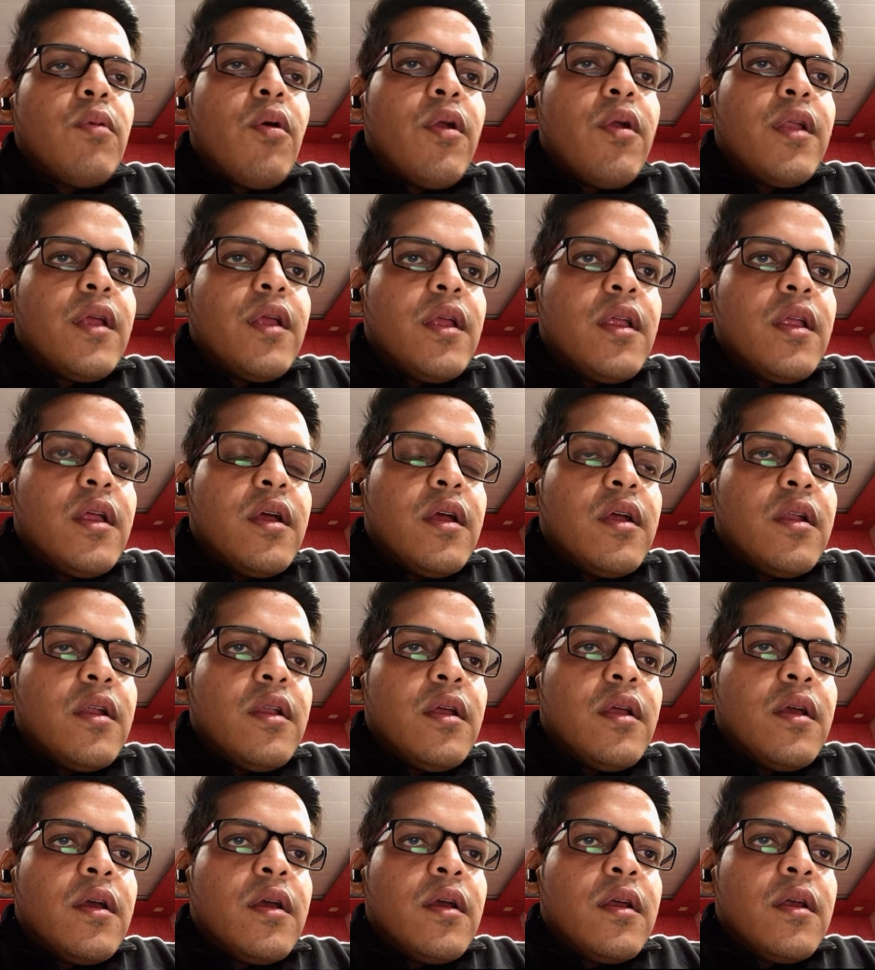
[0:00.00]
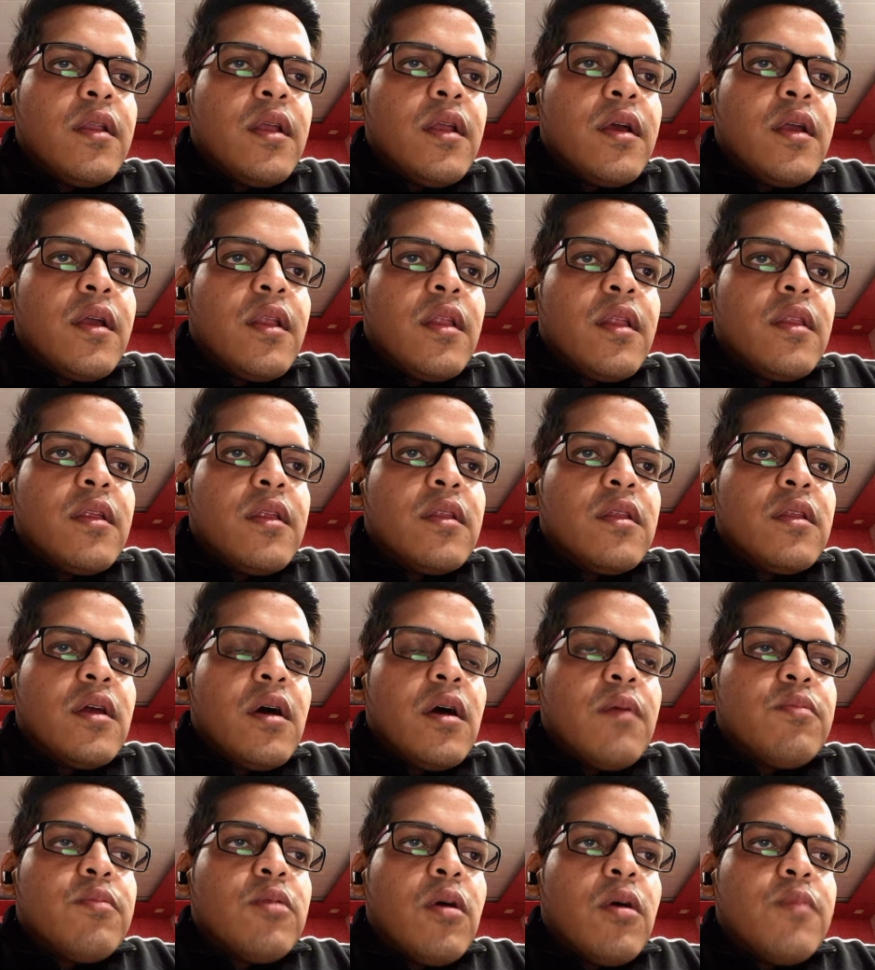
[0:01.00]
decreases the absorption of
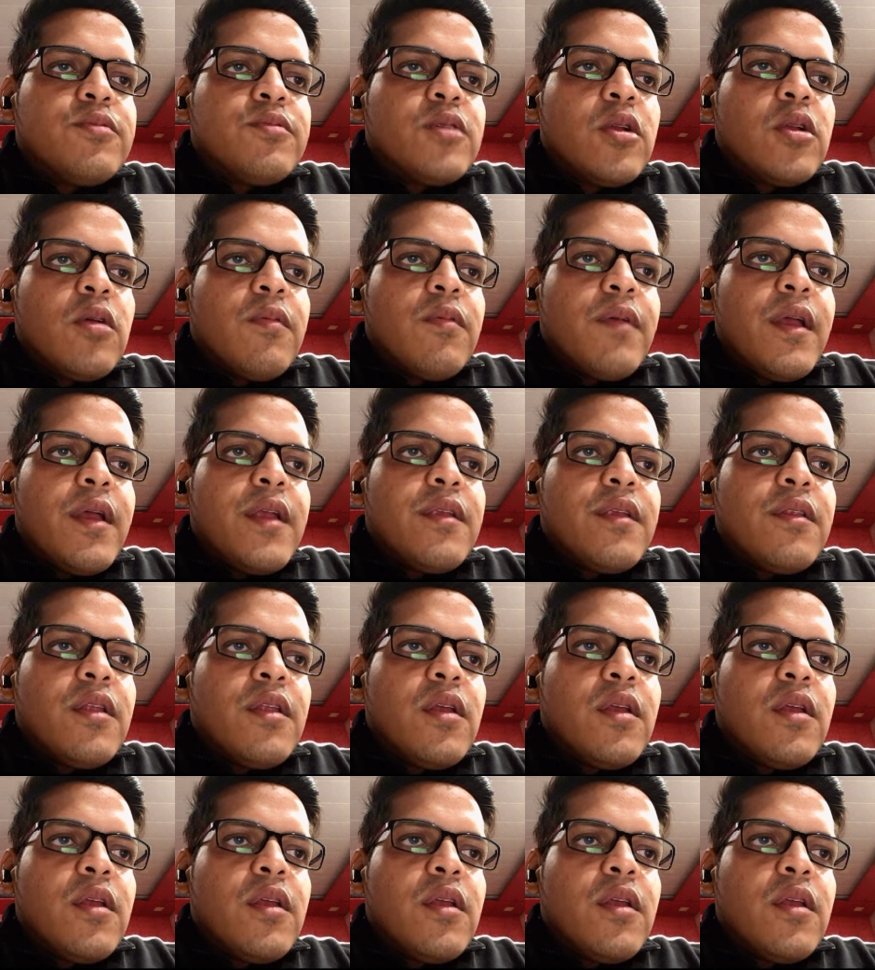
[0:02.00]
SCO3.